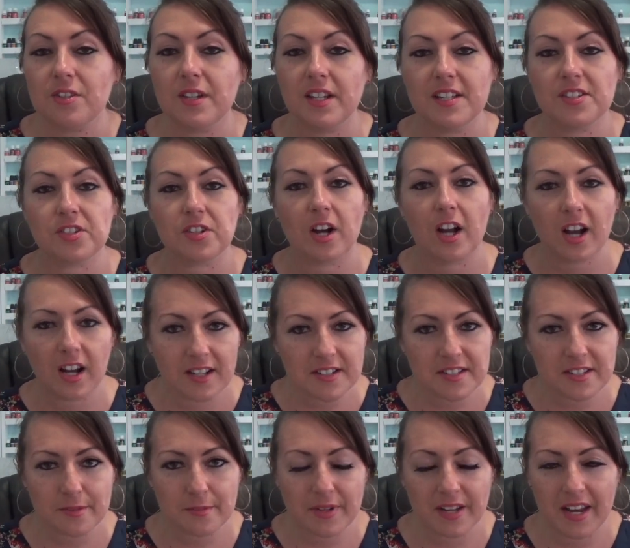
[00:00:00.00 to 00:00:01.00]
You guys are
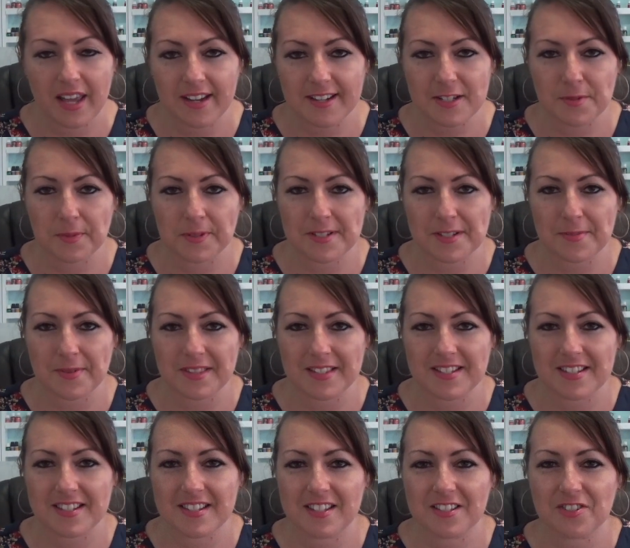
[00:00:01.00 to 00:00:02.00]
awesome and experts about
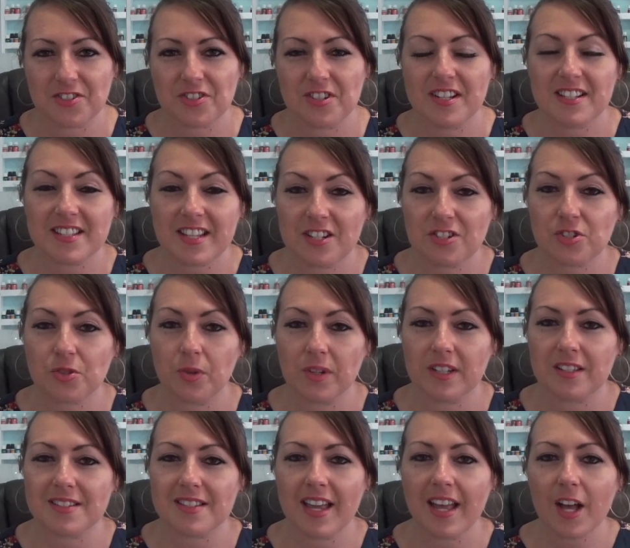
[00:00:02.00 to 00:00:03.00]
these essential
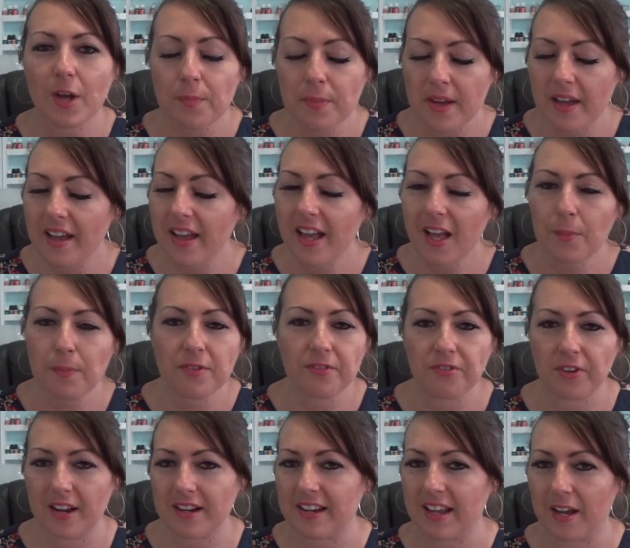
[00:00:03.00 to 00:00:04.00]
oils. Help help a
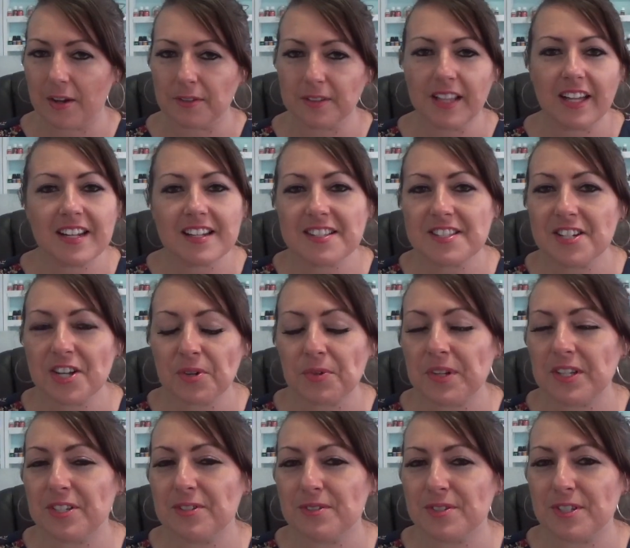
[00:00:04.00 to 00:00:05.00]
friend out. Let us know
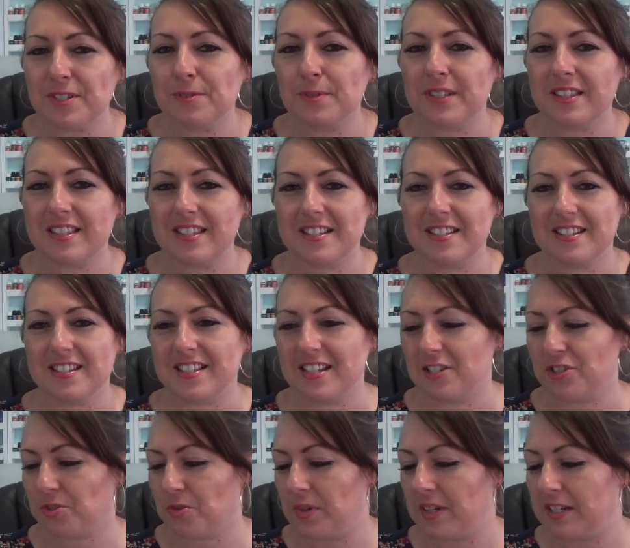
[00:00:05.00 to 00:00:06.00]
what you do with these
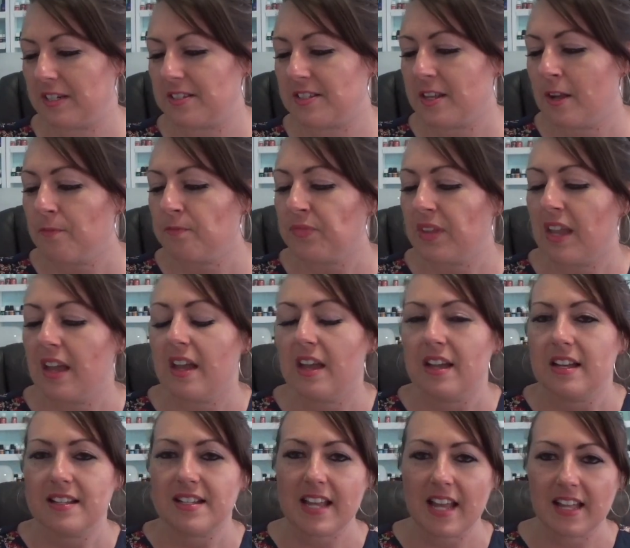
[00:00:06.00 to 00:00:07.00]
essential oils.
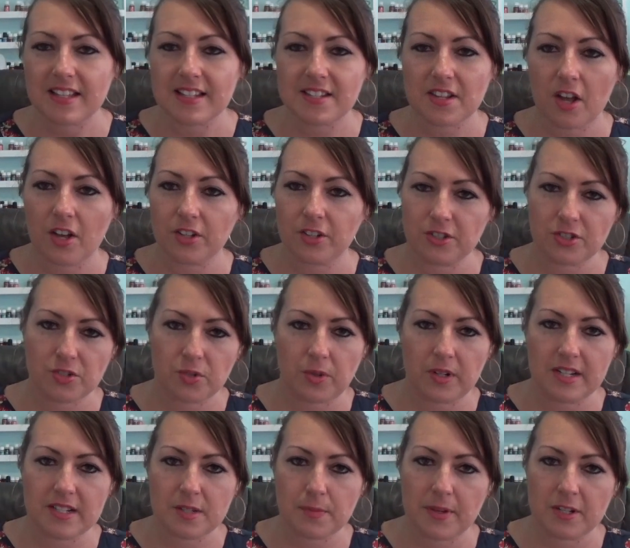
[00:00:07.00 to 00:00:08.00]
Tell us all your
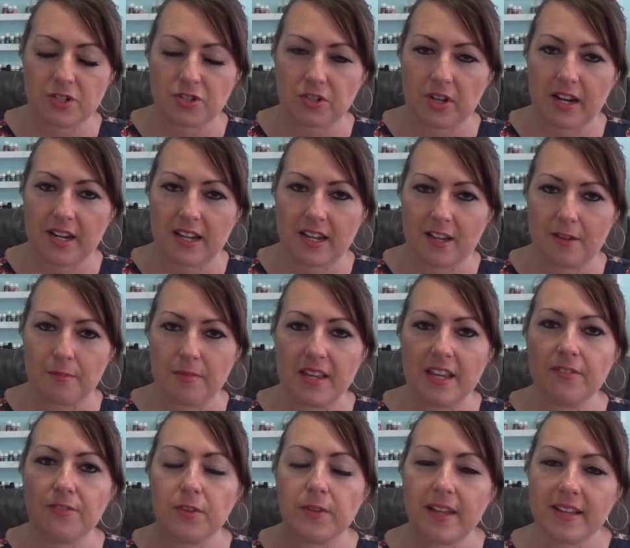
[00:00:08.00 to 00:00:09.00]
stories about geranium.
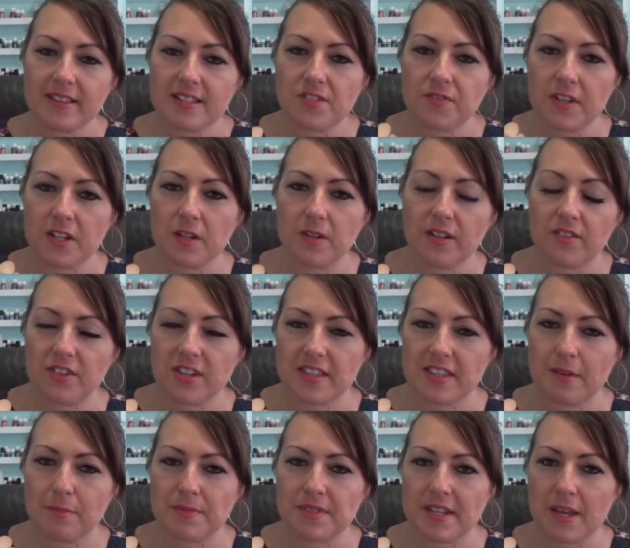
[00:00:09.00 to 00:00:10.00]
If you like this video, give it a
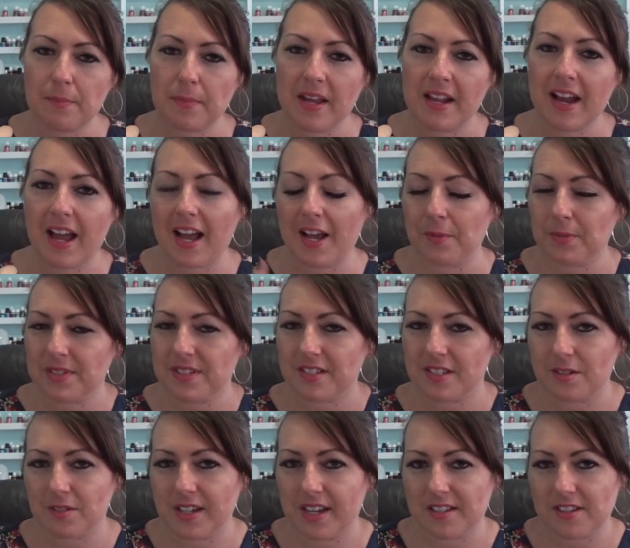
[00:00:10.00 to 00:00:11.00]
thumbs up and I will
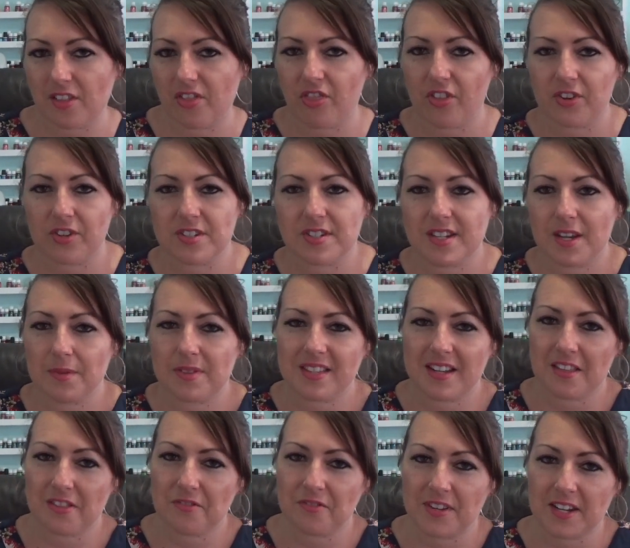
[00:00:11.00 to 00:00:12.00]
see you guys on Thursday with
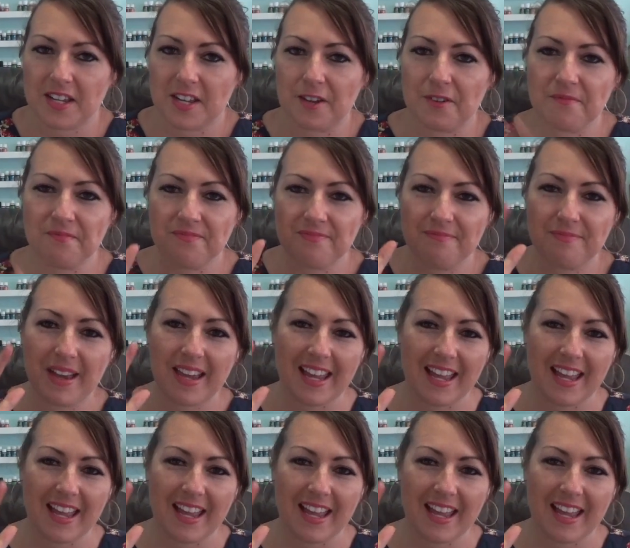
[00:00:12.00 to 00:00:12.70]
another video. Bye